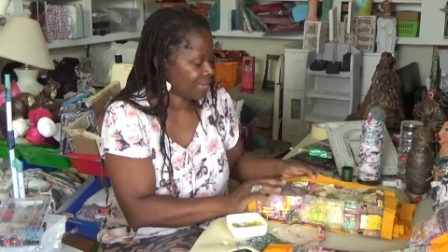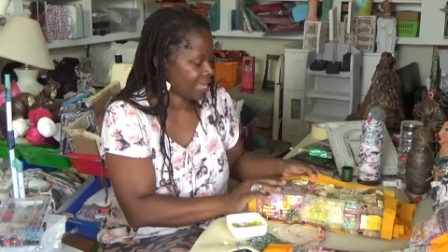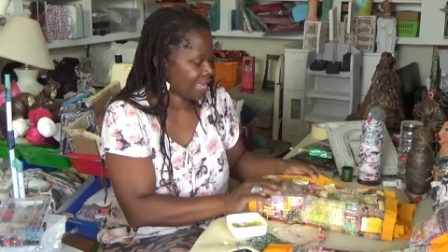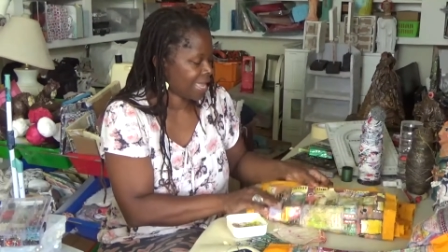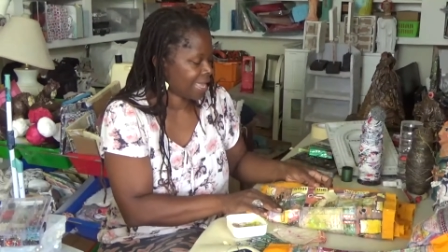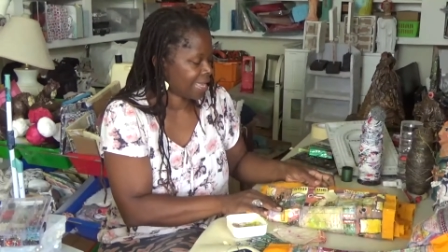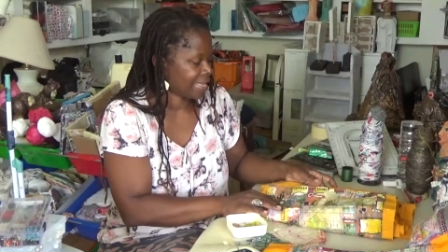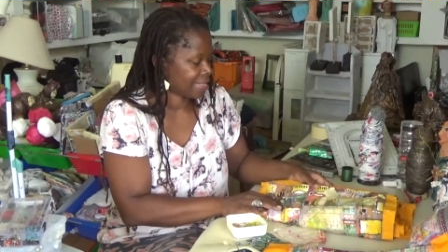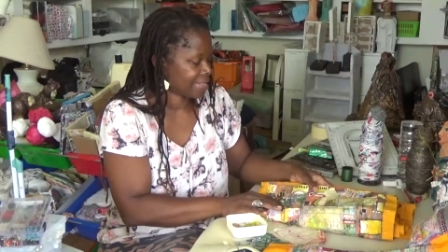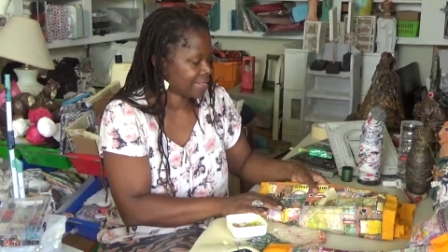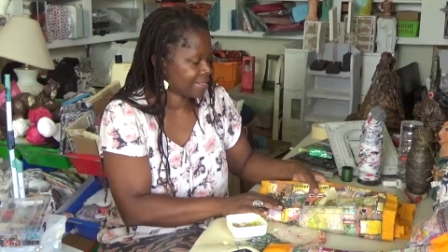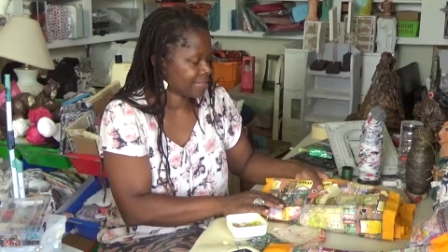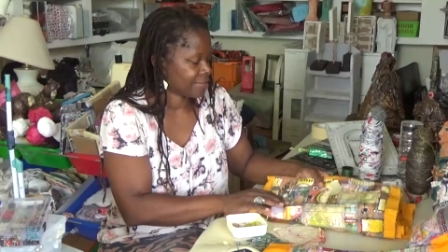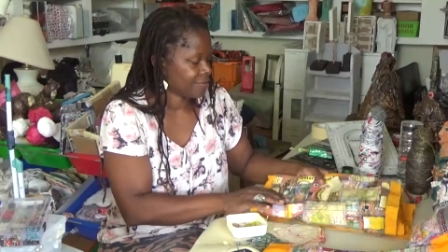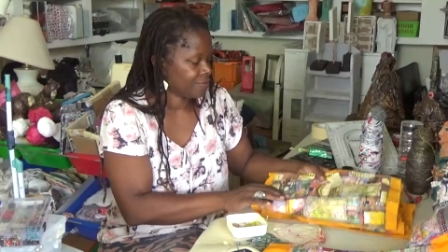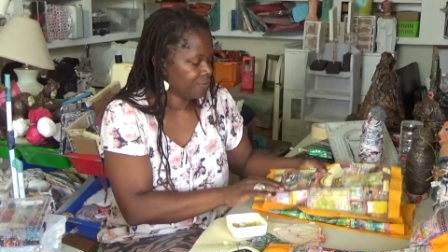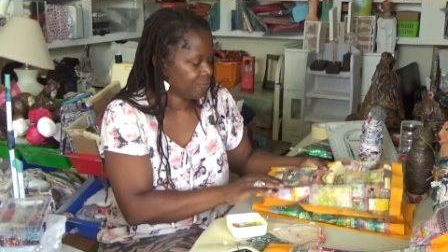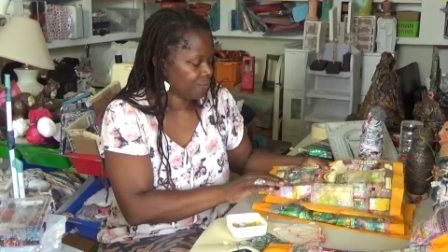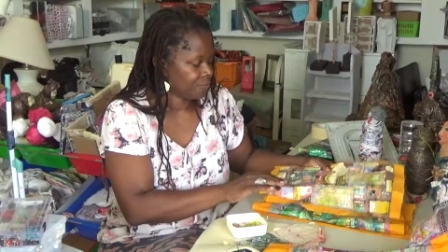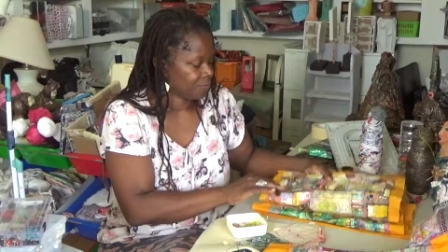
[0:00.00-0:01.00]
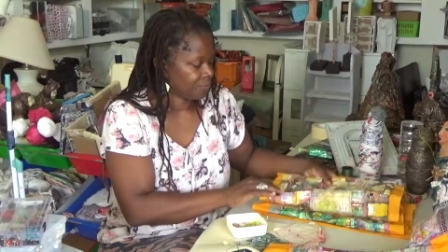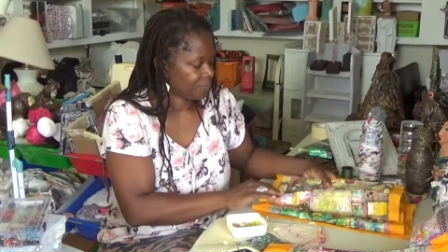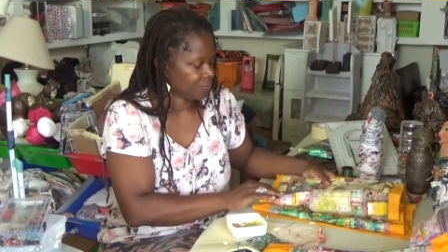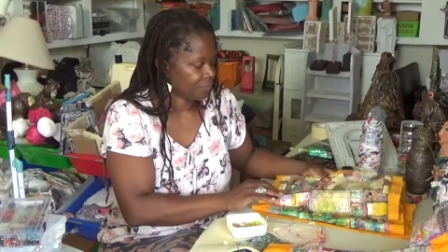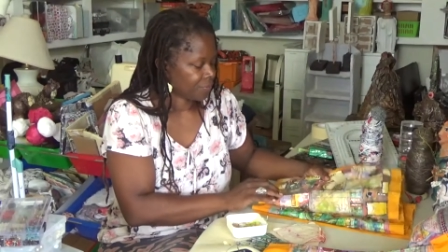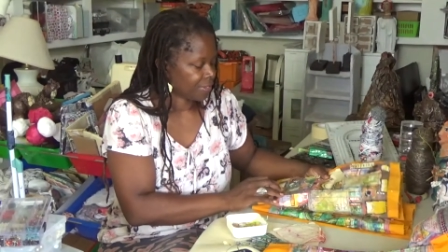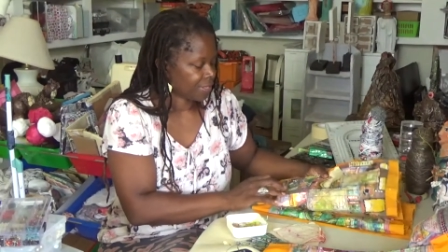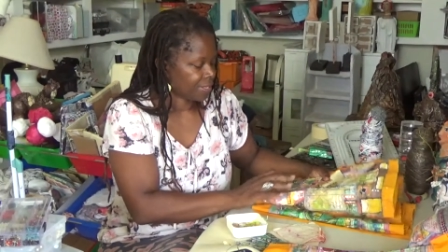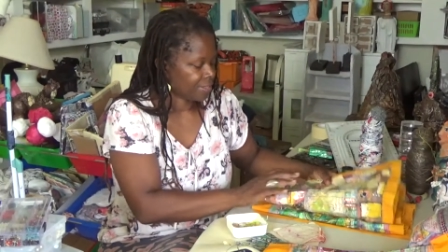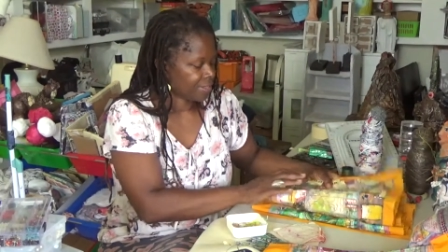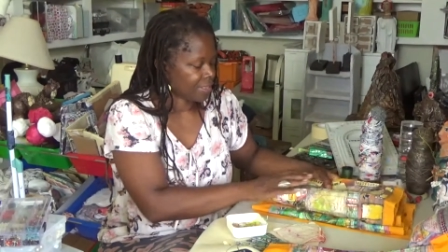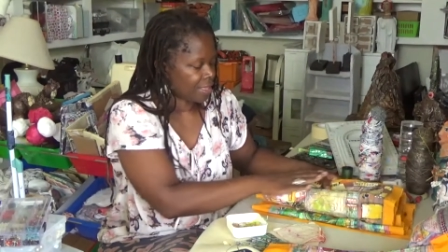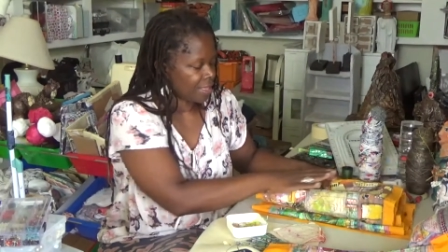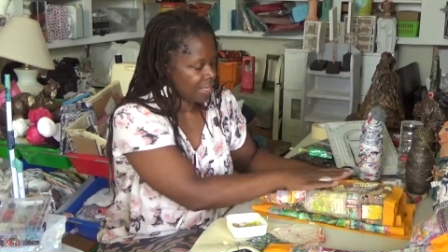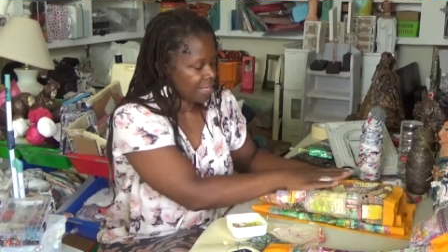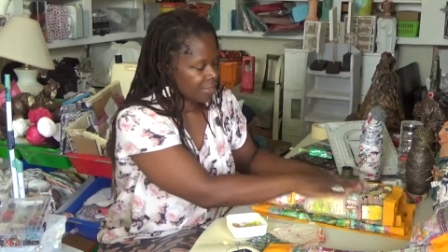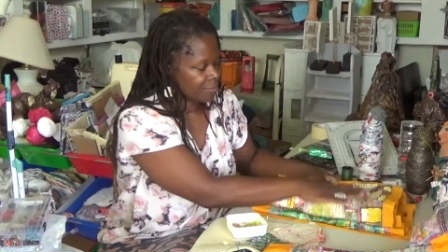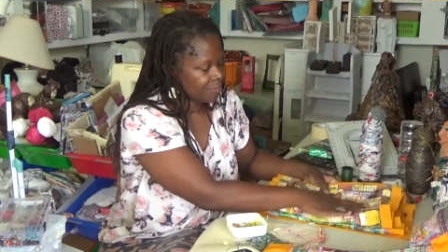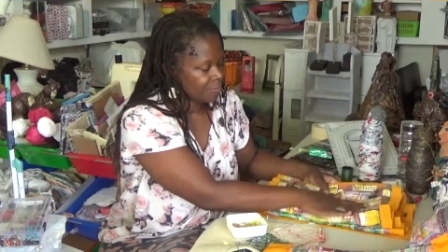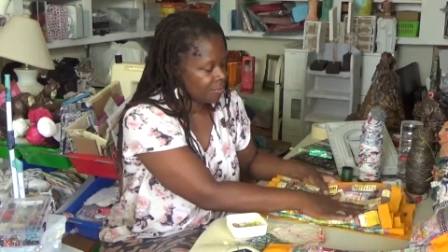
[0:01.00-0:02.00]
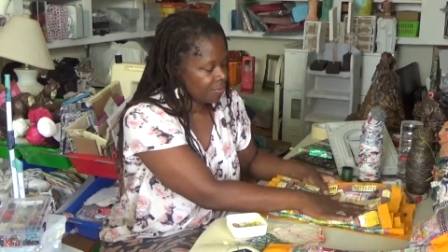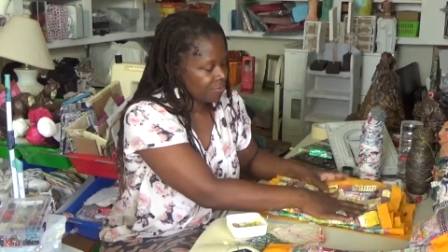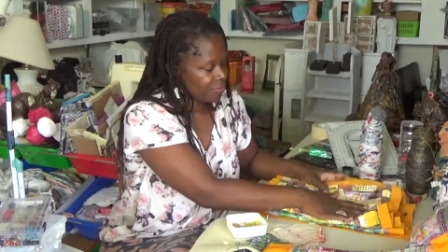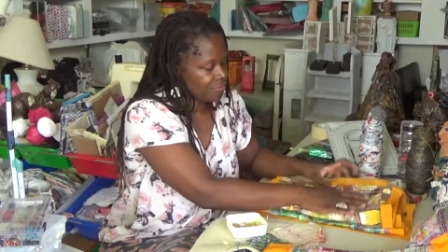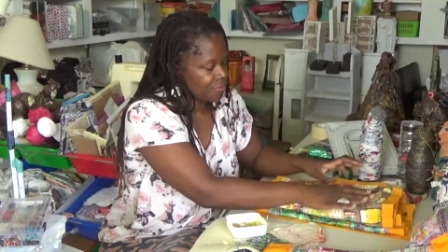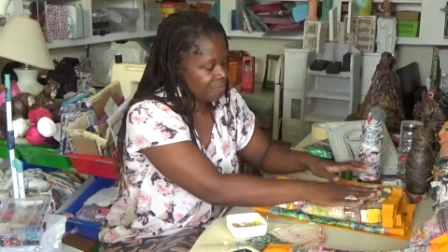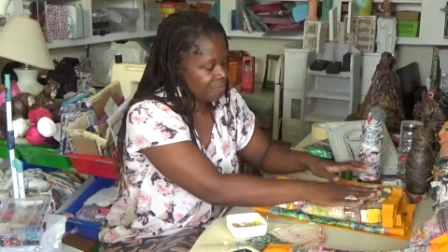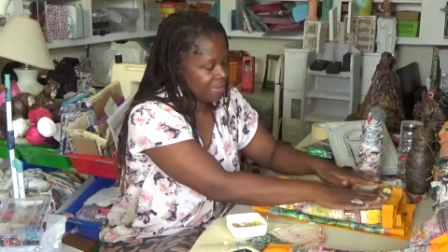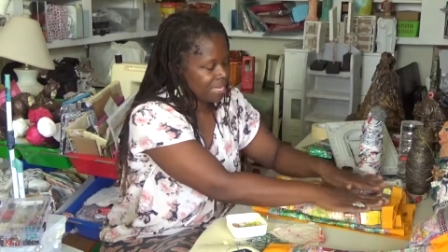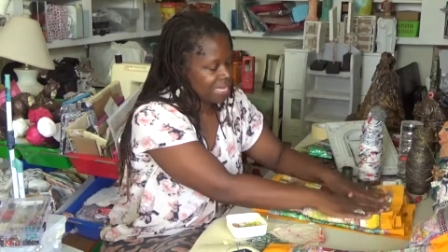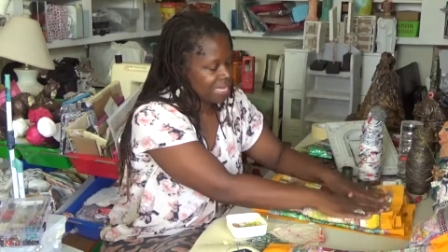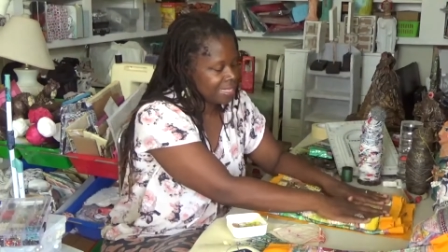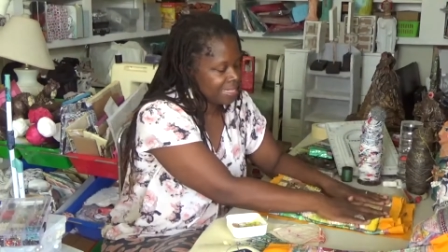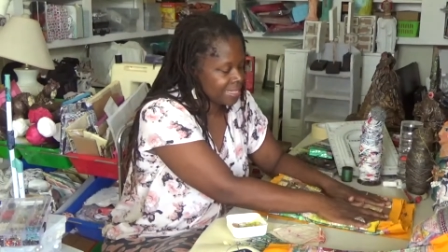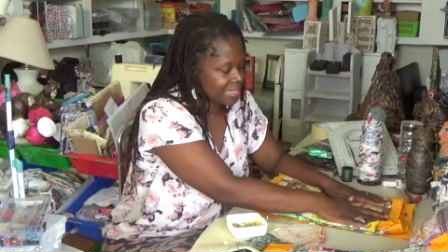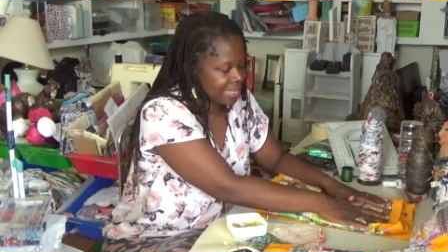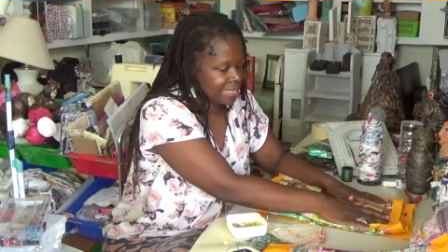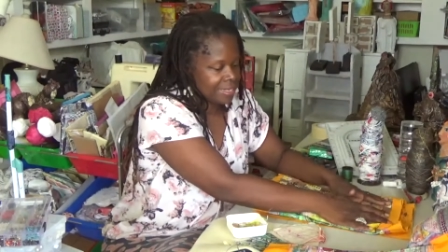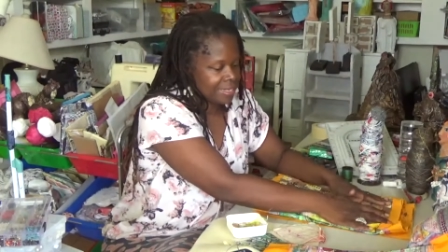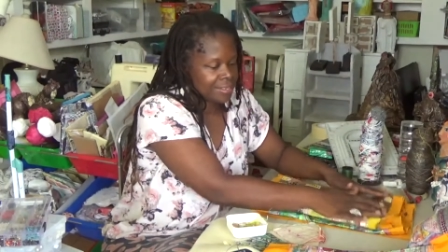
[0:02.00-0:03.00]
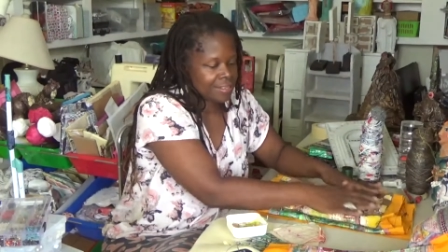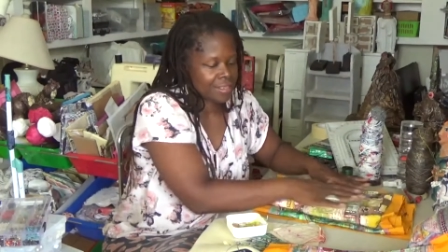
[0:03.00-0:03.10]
case that I can put the beads in.